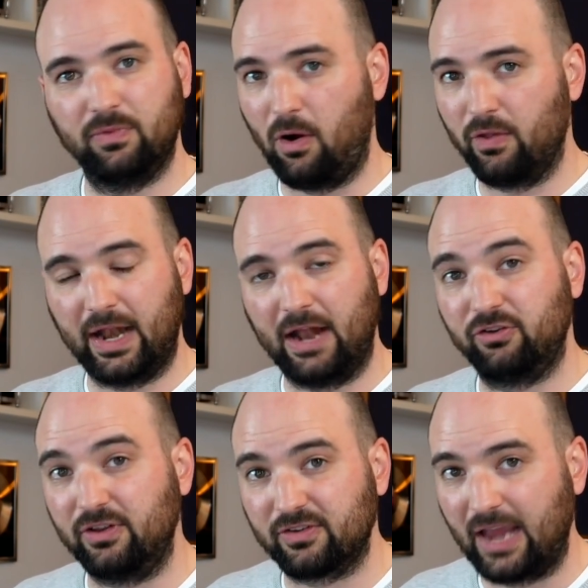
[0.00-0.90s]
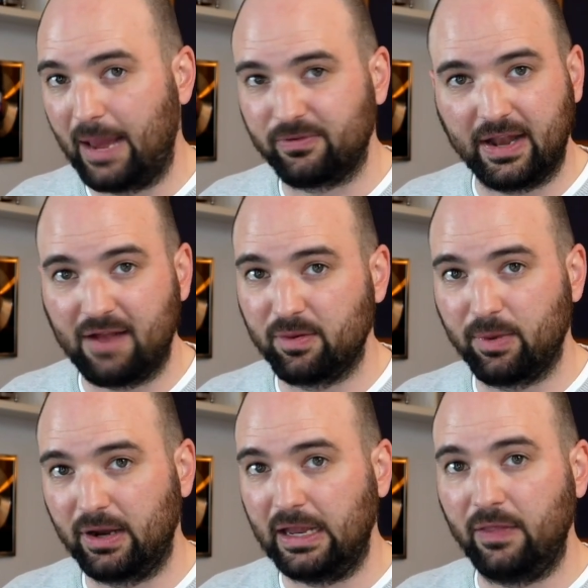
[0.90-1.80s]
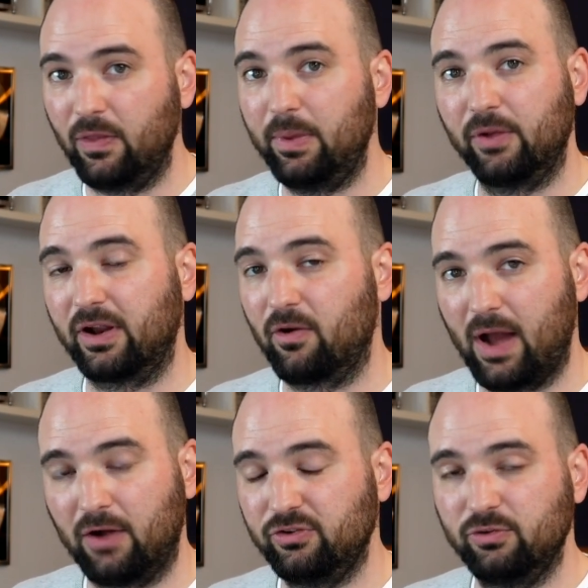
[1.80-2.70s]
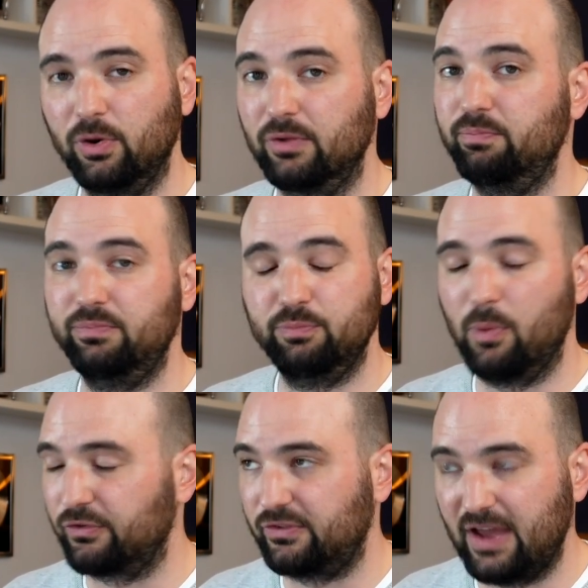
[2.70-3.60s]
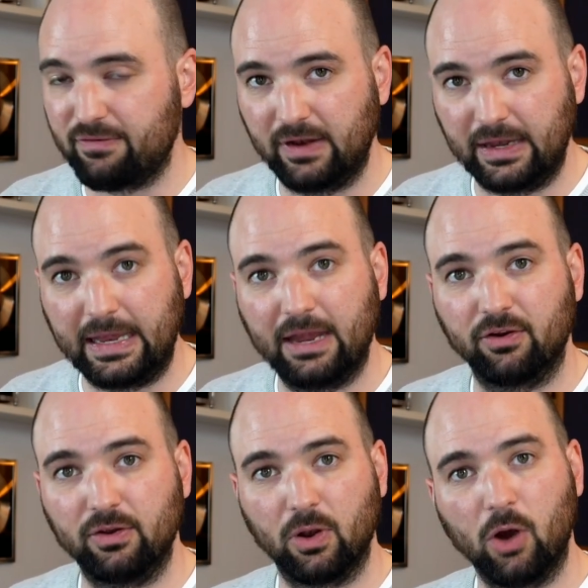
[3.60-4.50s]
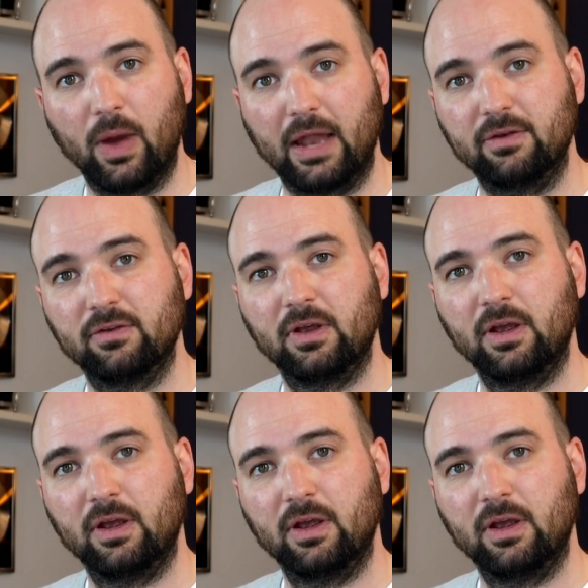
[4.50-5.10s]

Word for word: all that energy escapes and everybody in the building around you will most definitely hear your low end.